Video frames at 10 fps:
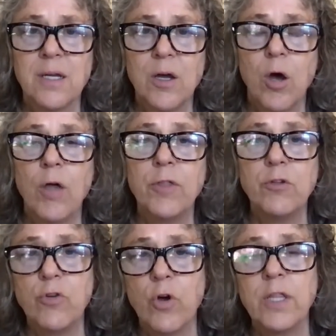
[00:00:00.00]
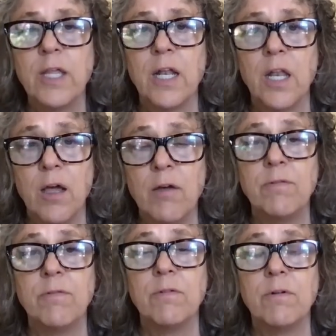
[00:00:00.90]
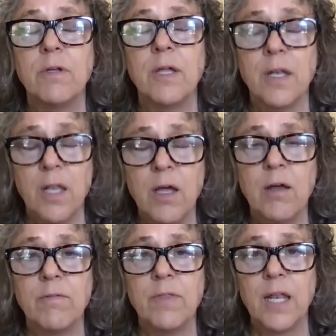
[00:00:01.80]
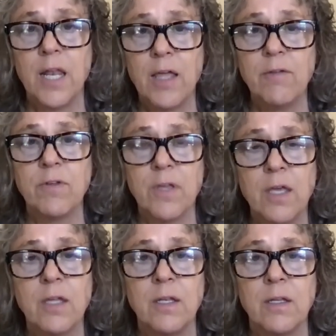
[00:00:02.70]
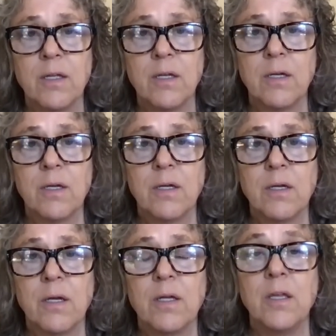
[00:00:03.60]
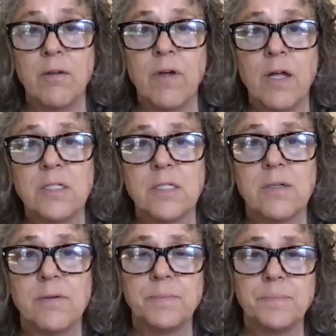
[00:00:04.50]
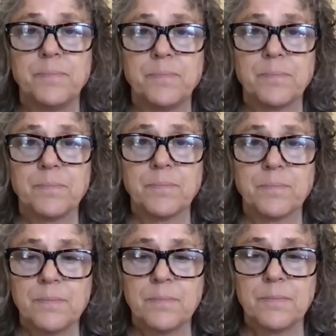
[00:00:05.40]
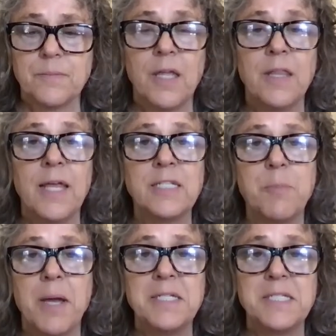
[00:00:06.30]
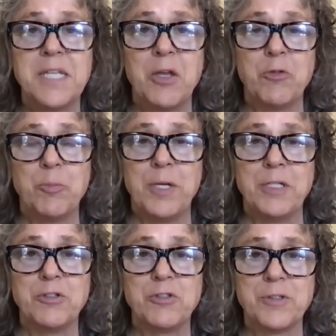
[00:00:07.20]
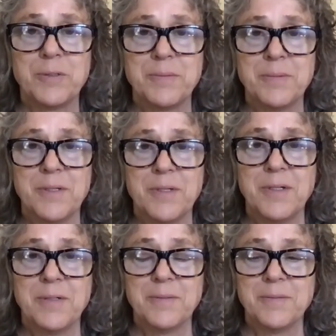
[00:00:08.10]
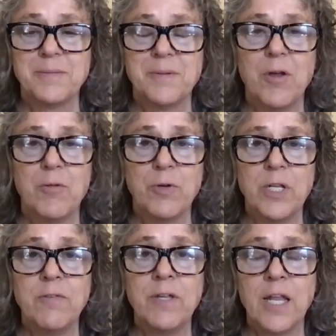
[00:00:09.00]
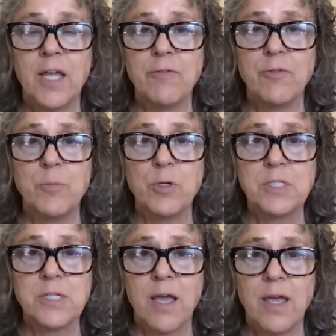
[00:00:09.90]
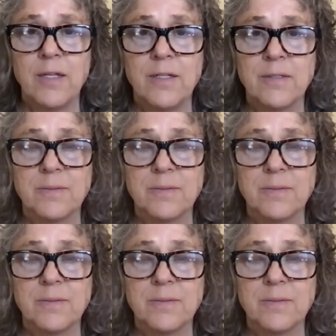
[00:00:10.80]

all the joy that love that life can give us. And that's my sales pitch for living life from your side.